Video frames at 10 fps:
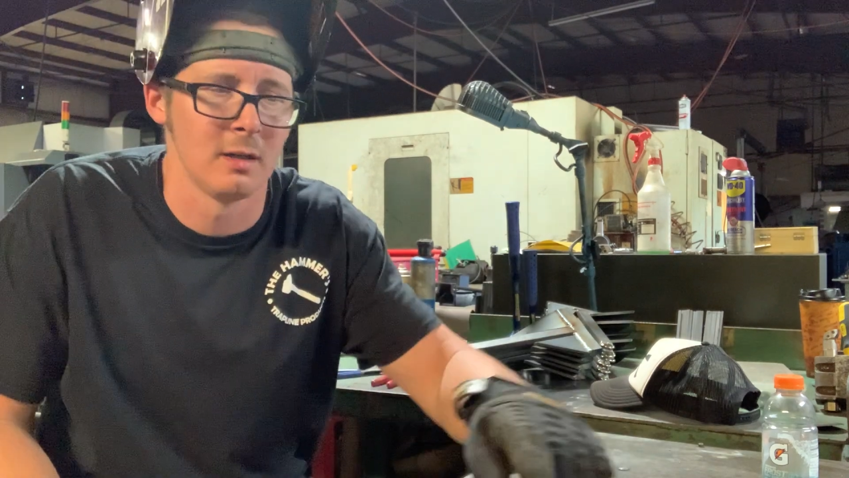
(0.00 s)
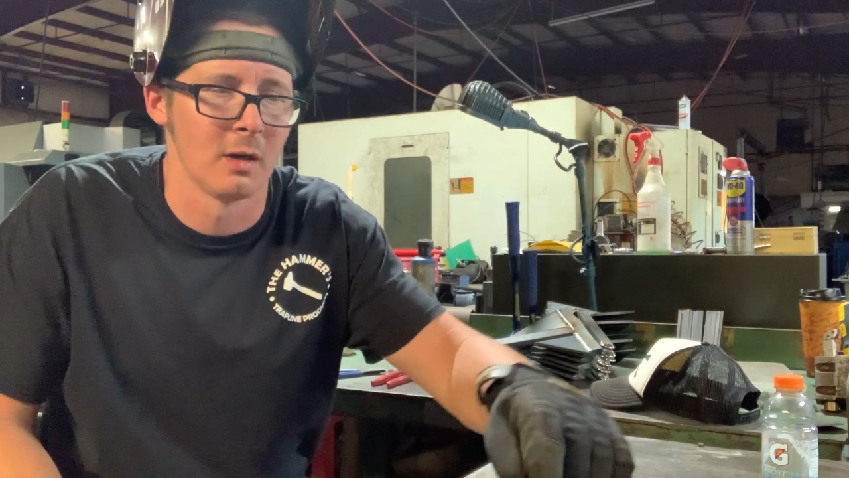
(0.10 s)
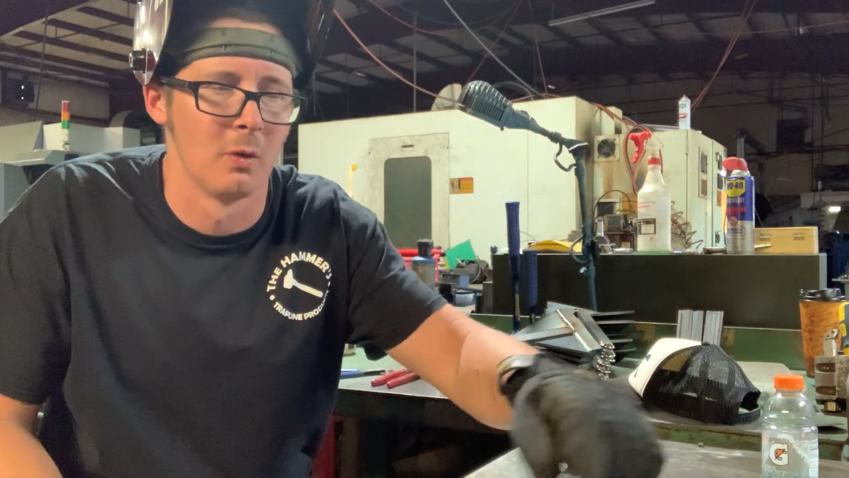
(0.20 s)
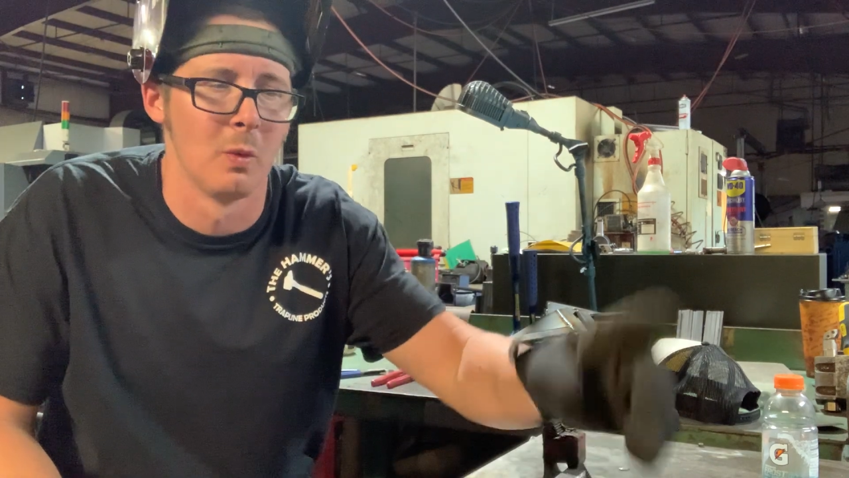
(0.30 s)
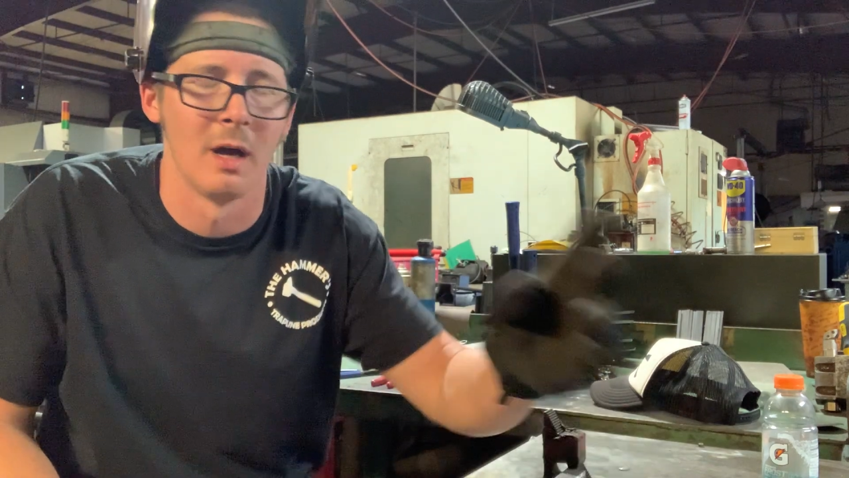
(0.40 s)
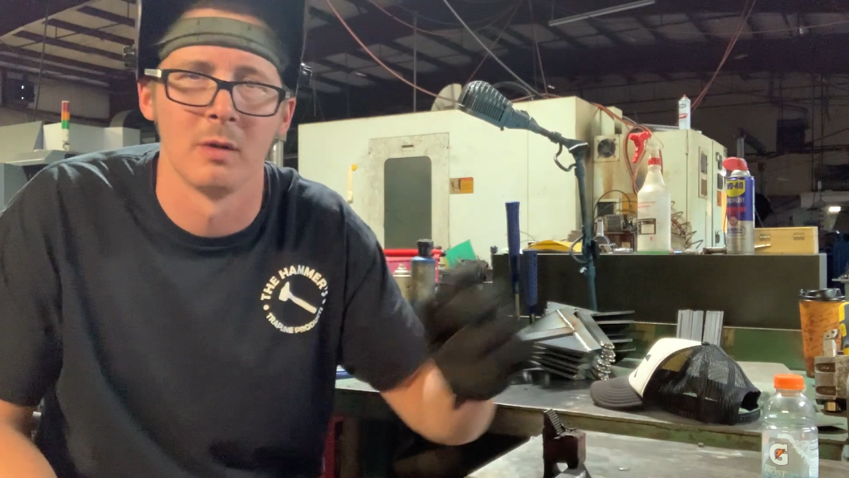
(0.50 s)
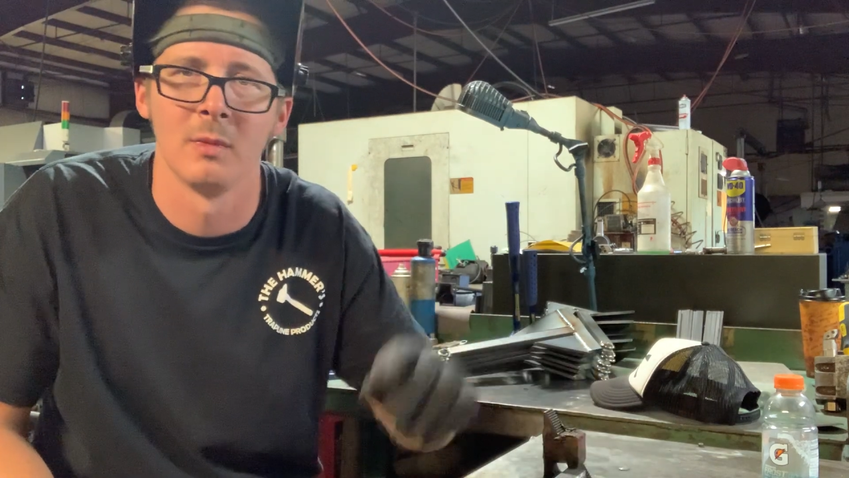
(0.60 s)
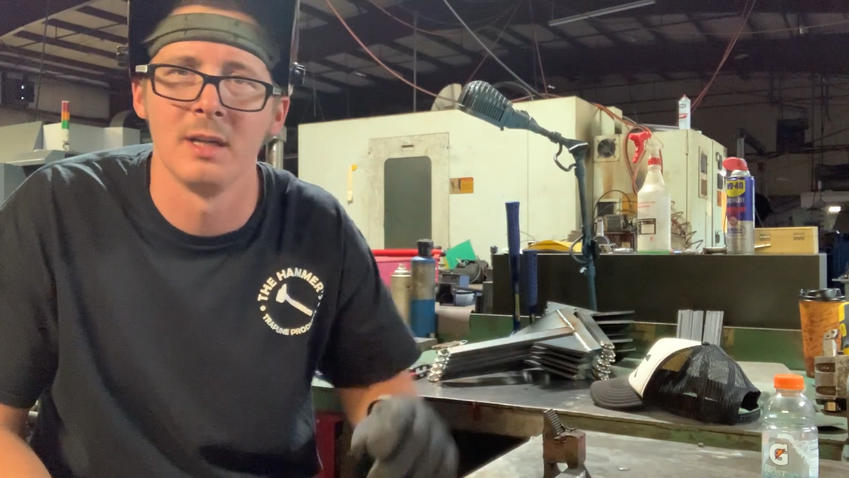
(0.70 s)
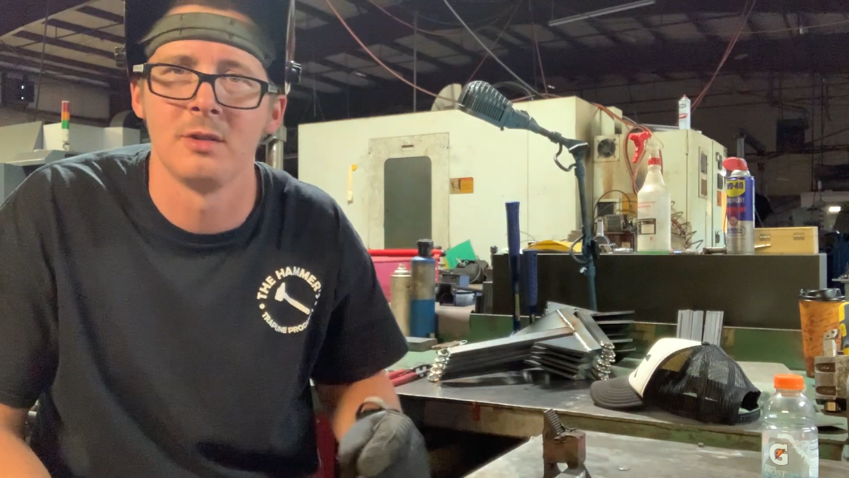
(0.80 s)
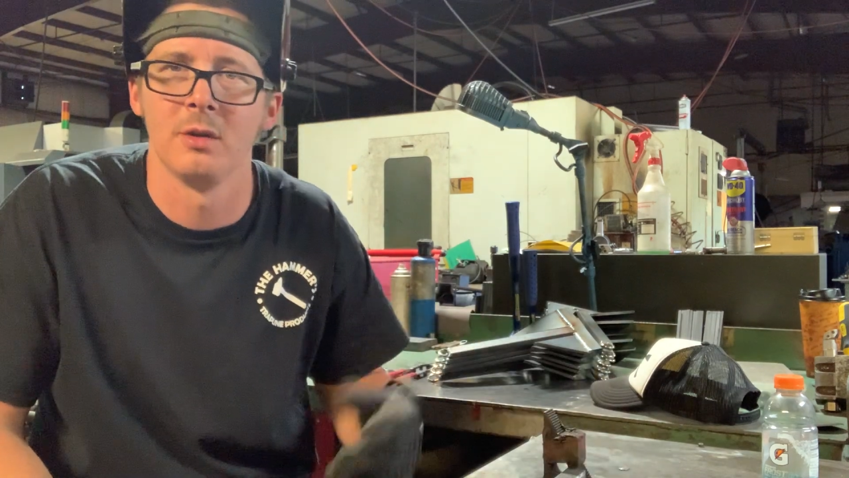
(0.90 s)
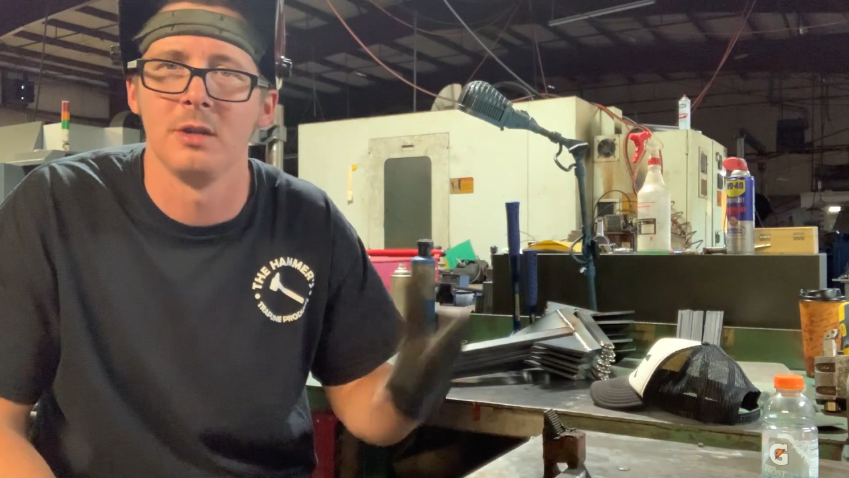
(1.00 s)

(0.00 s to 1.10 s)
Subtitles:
You're gonna weld them right to it.